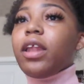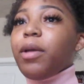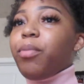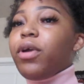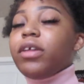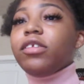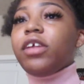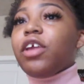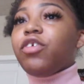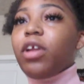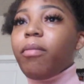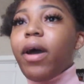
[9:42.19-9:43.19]
like
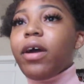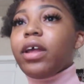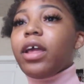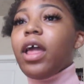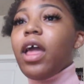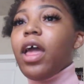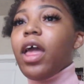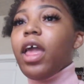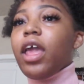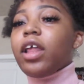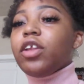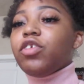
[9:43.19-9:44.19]
presentation about it
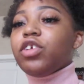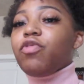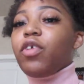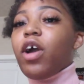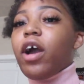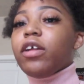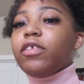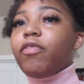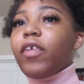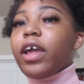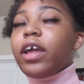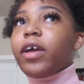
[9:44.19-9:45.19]
and just regards
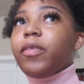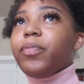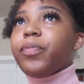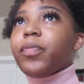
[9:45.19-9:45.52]
of like